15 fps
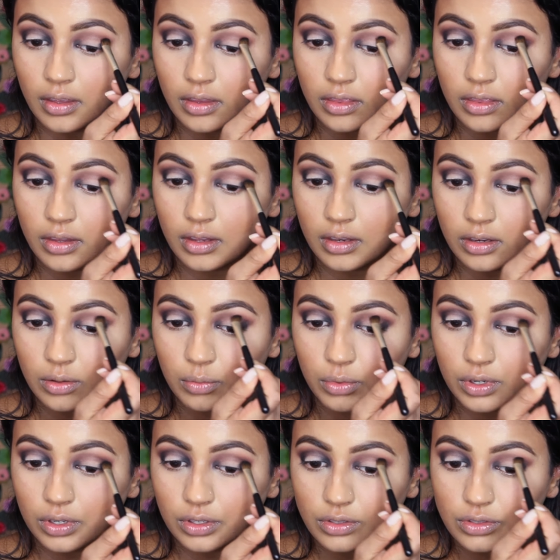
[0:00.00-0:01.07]
And then you
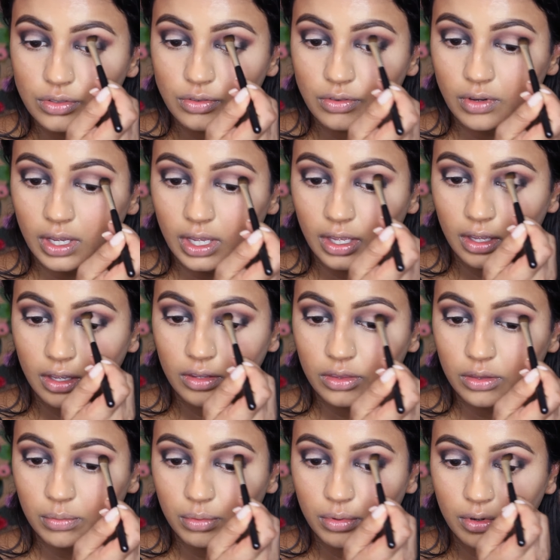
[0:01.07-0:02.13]
want to
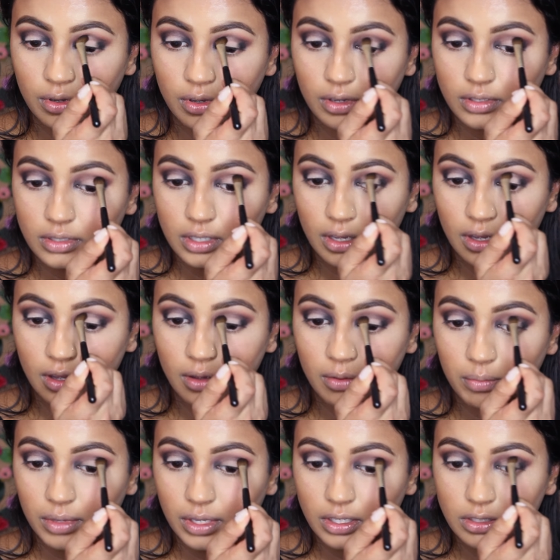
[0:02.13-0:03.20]
drag the product
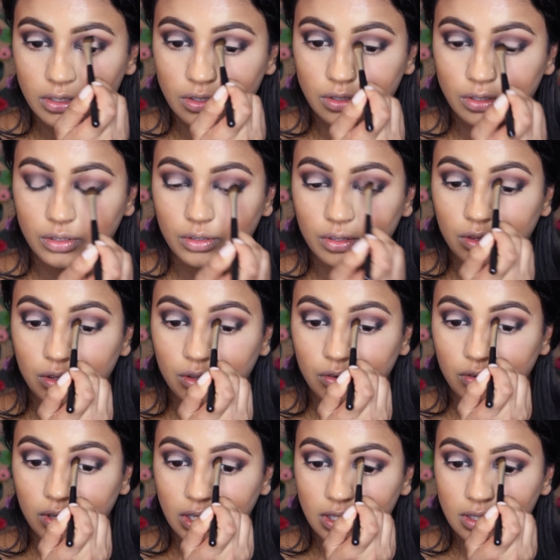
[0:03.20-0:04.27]
up into the
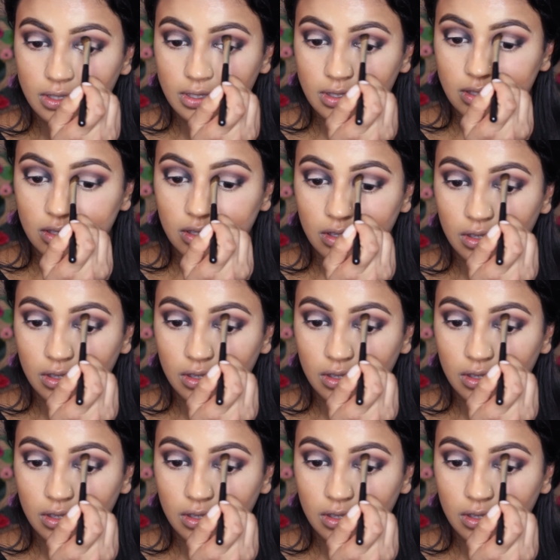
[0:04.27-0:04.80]
crease.